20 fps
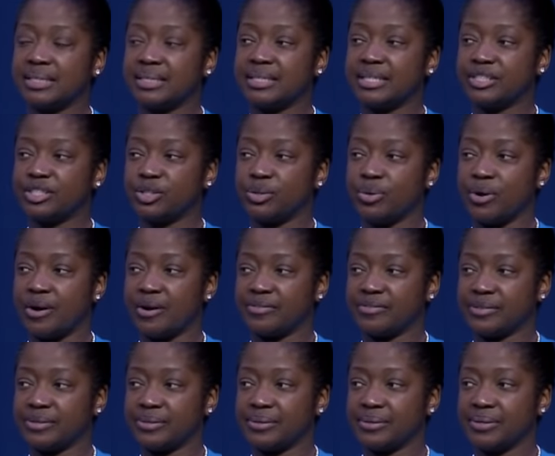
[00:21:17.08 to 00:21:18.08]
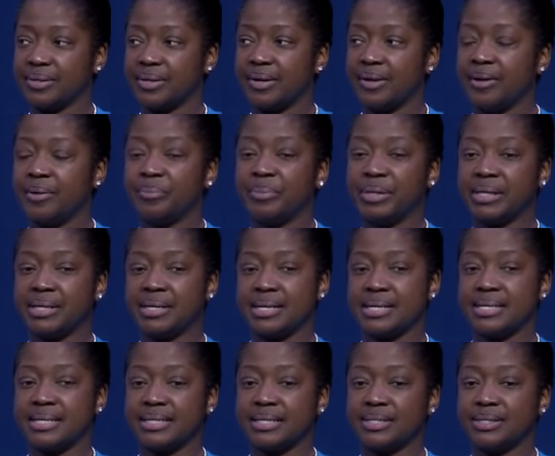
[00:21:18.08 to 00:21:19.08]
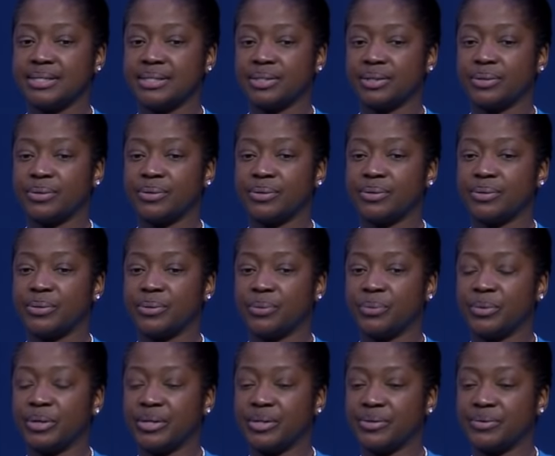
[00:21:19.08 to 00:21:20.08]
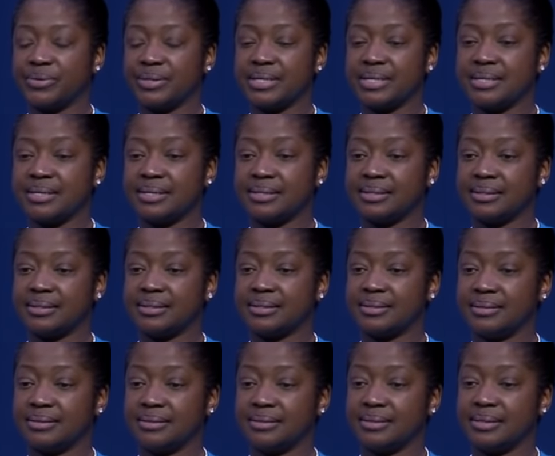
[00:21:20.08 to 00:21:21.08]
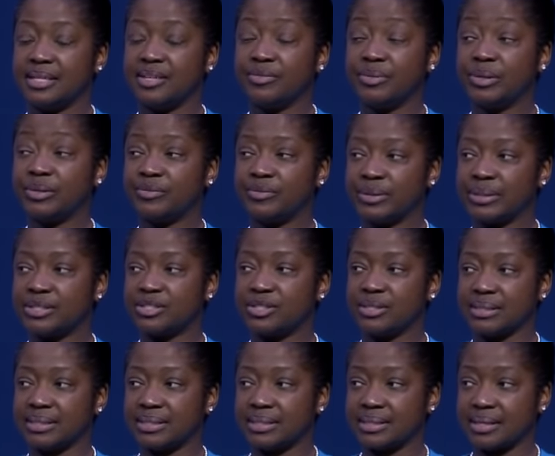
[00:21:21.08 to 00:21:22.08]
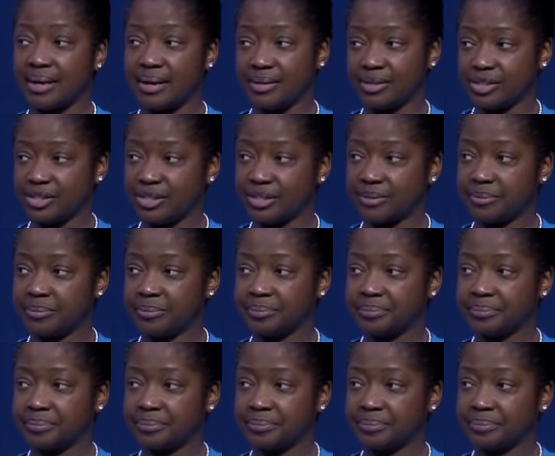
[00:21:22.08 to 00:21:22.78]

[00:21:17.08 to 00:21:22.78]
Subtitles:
that you offer, because whether it's, even if it's the scholarship,